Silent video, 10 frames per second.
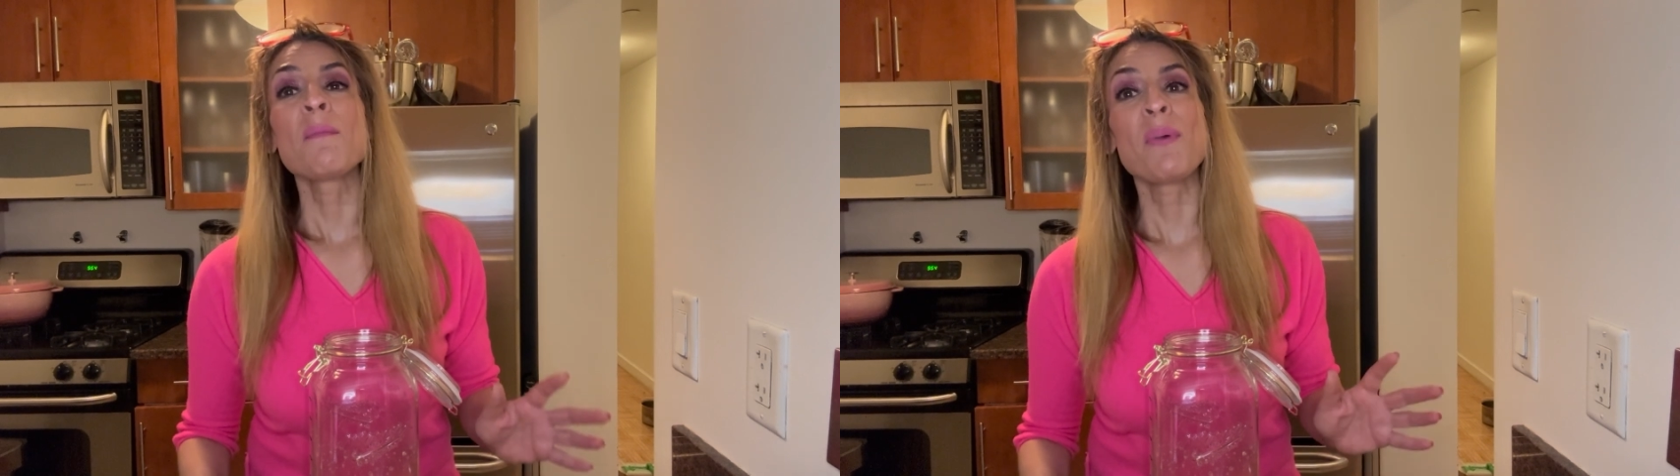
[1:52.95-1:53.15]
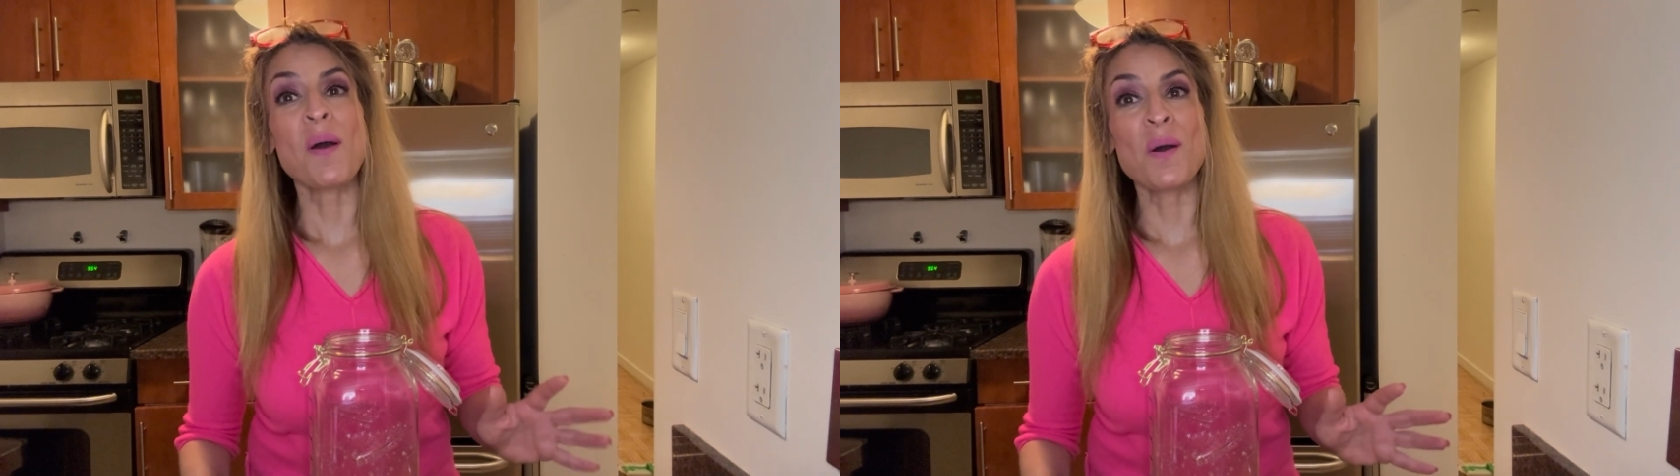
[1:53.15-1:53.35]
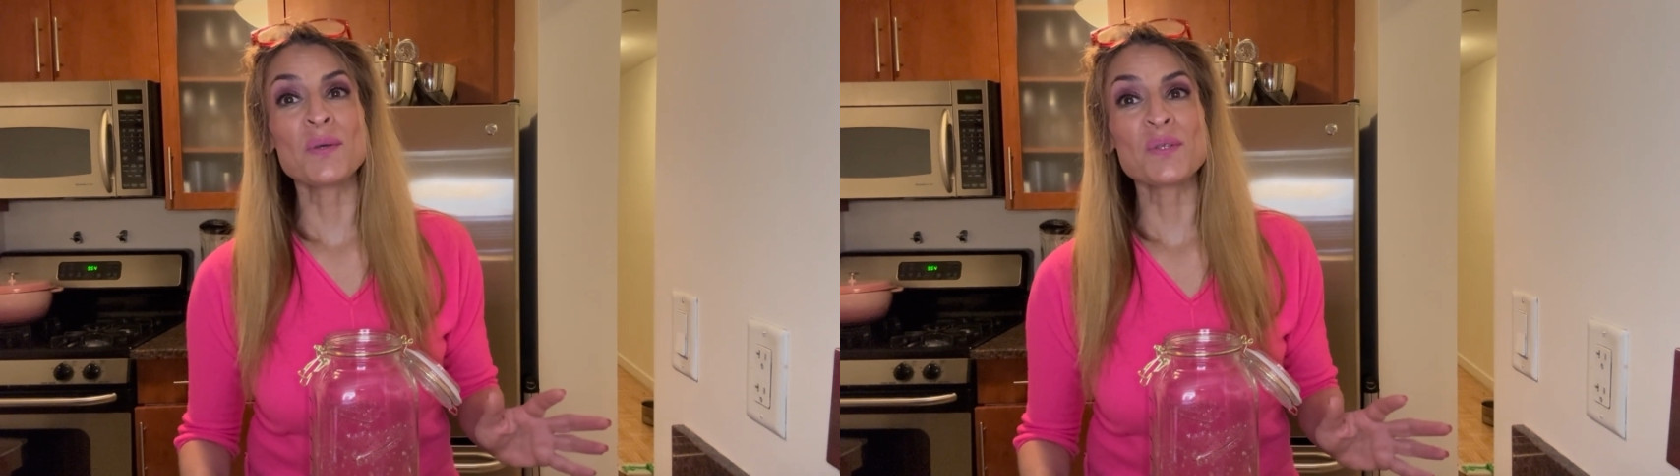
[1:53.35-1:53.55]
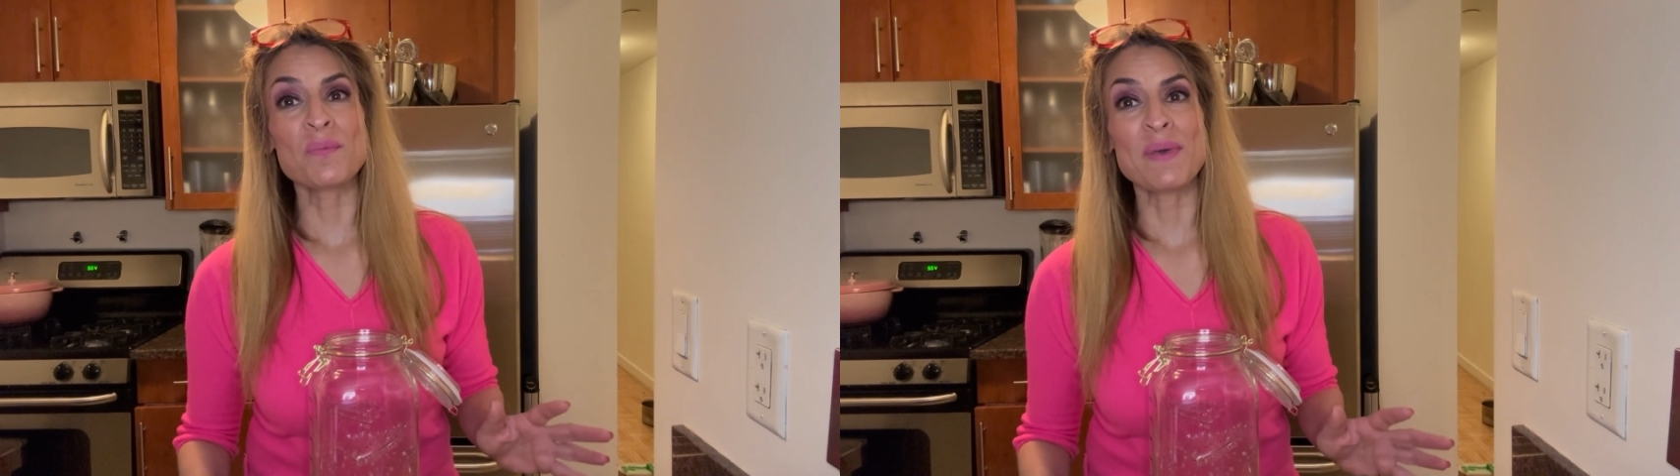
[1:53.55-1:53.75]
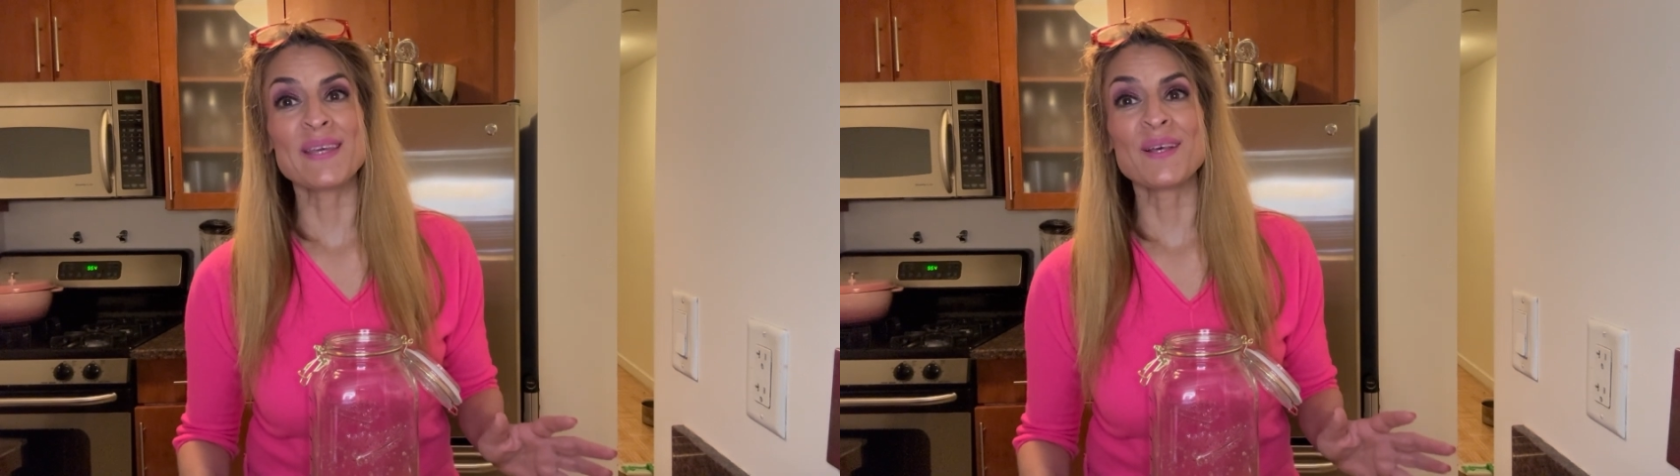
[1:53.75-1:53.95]
but also
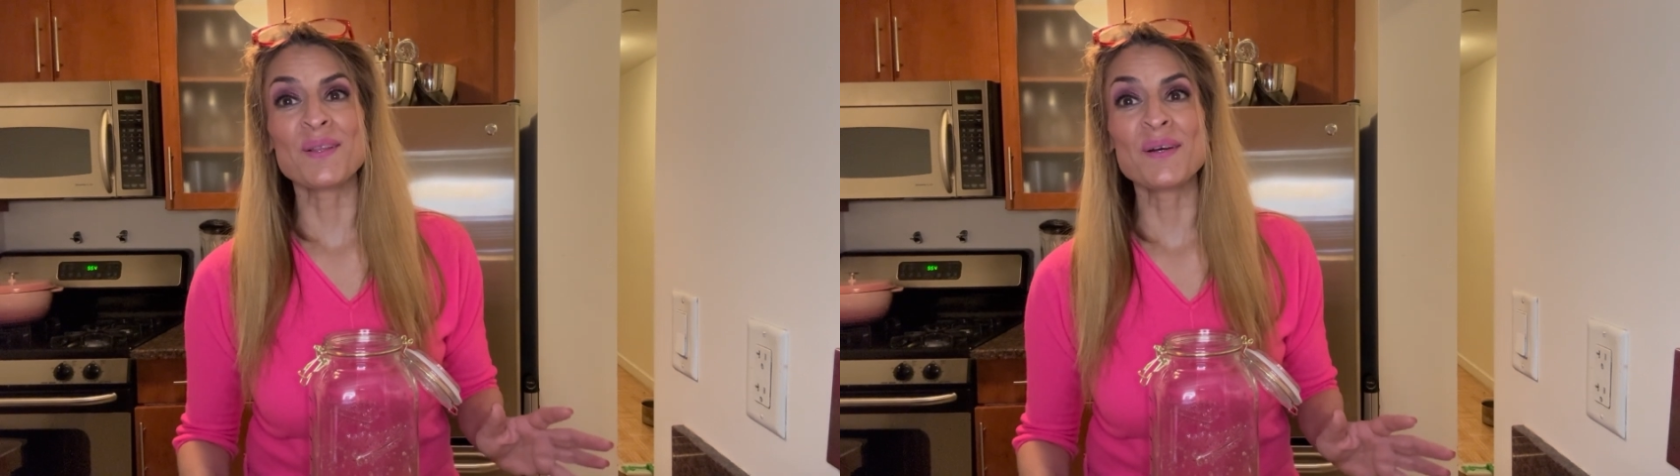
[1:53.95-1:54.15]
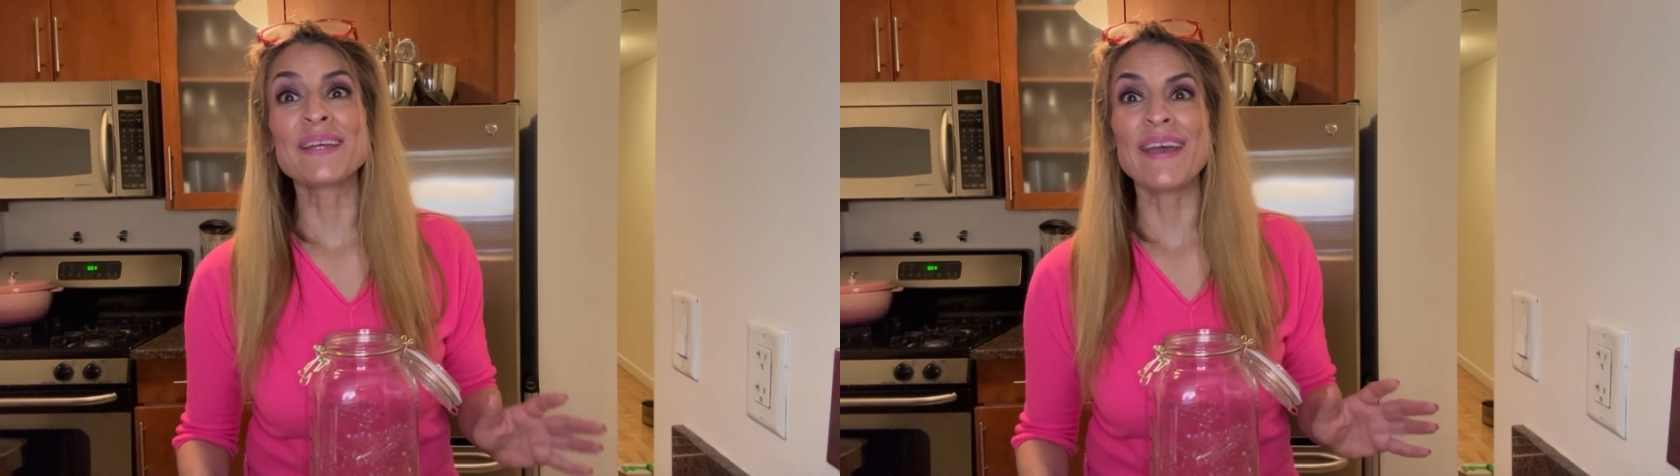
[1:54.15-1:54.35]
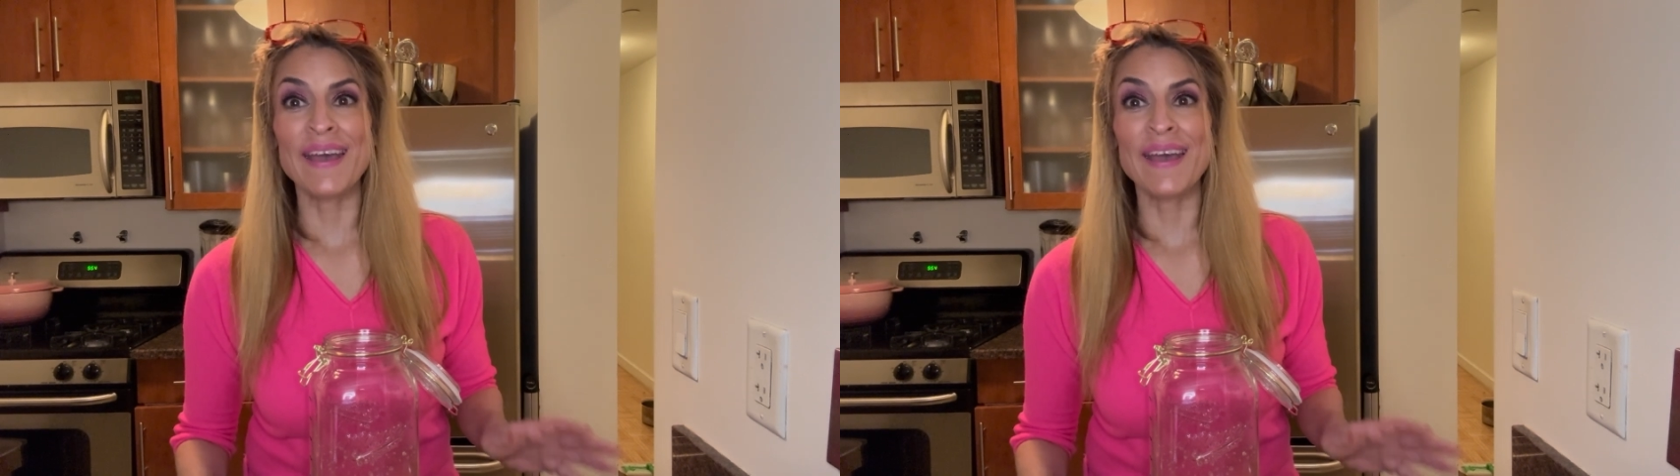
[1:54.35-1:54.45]
make it look